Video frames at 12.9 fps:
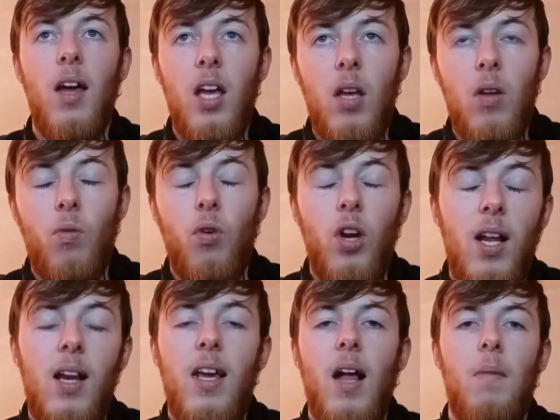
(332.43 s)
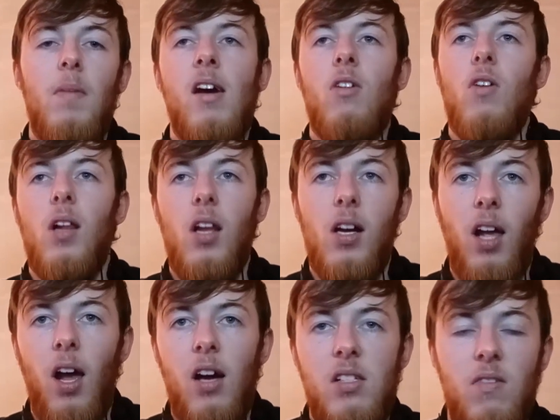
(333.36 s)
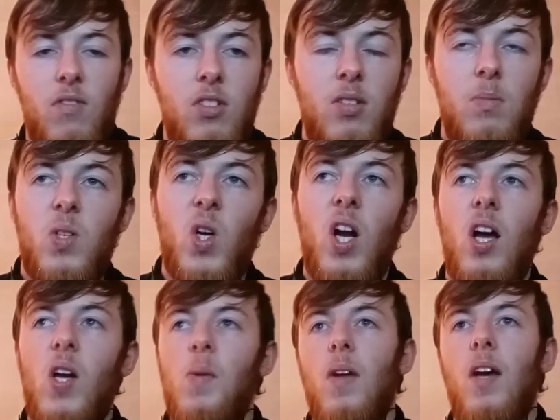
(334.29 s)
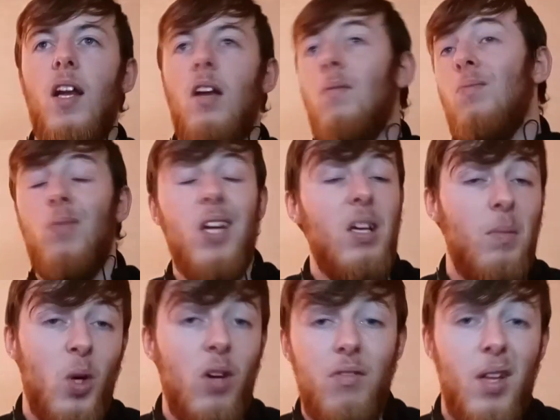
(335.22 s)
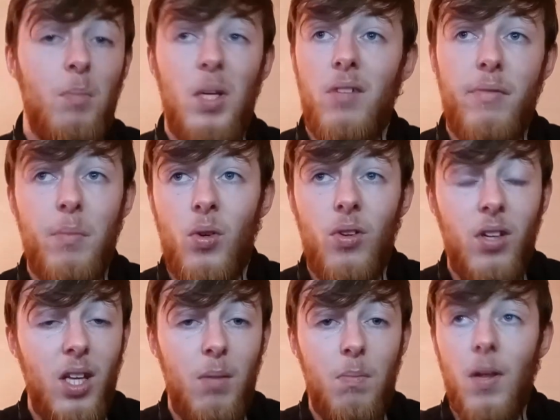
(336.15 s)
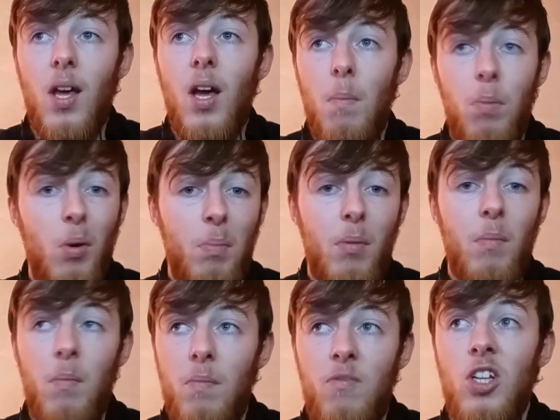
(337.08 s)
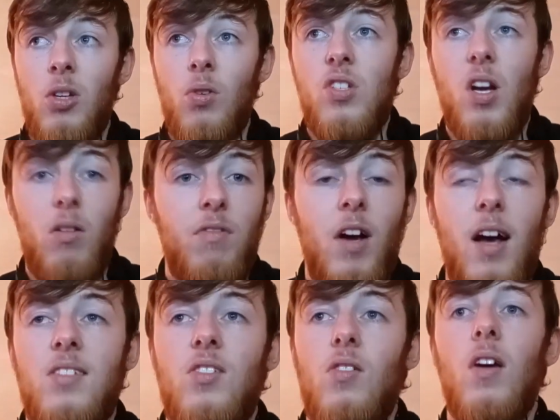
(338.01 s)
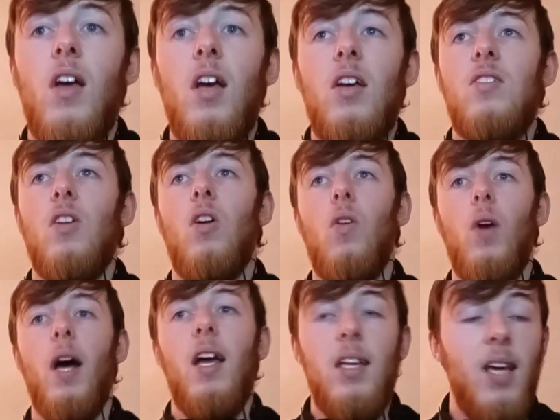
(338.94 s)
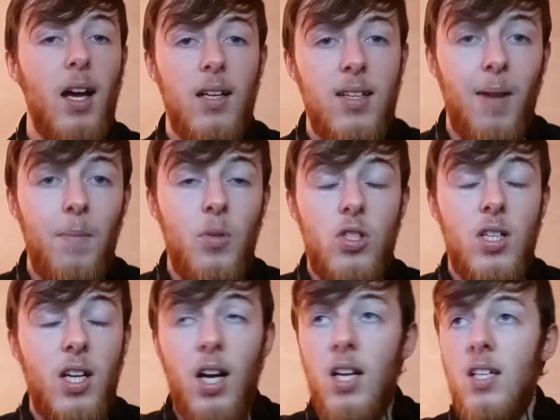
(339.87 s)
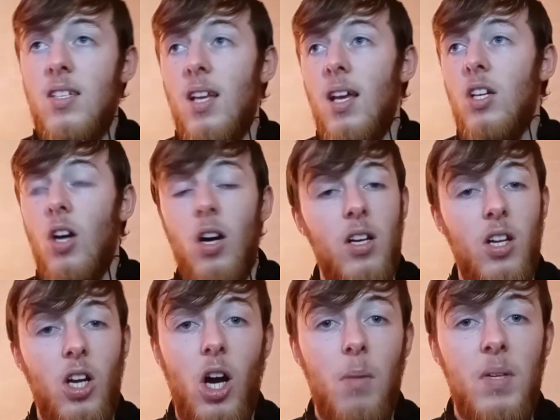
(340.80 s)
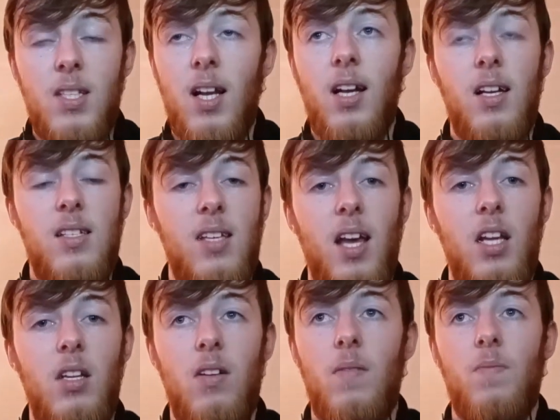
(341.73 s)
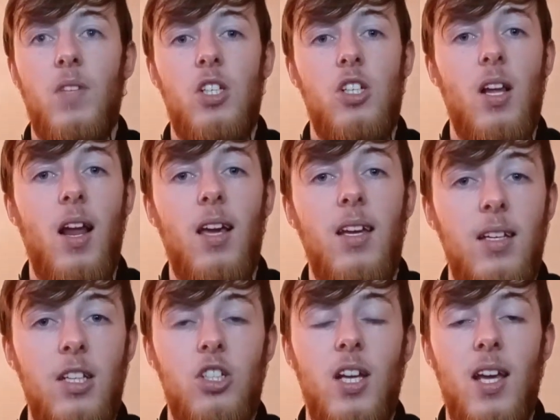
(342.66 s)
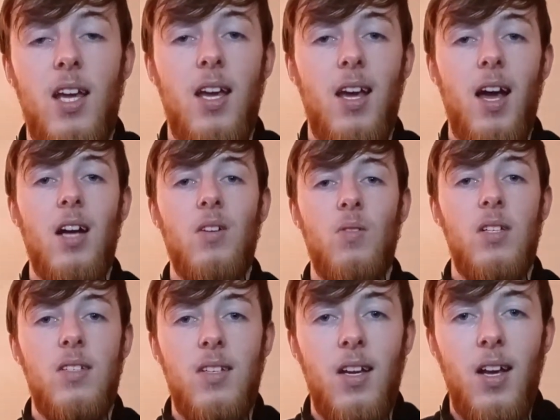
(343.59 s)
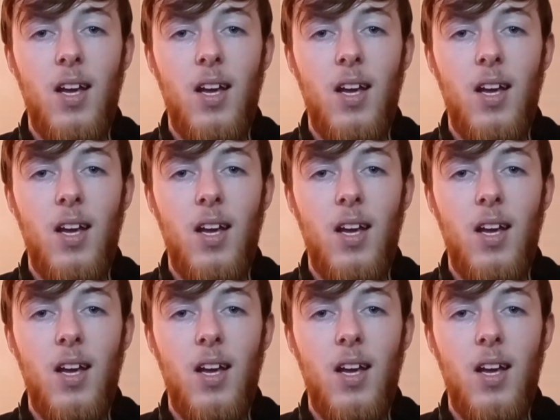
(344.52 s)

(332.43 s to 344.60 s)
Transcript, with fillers: It really helped me out a lot, guys, if you subscribed, and it really motivated me even more to keep bumping videos out faster. So yeah, tell me what you guys thought in the comments. Like I said, did you like it? Did you hate it? Anyways.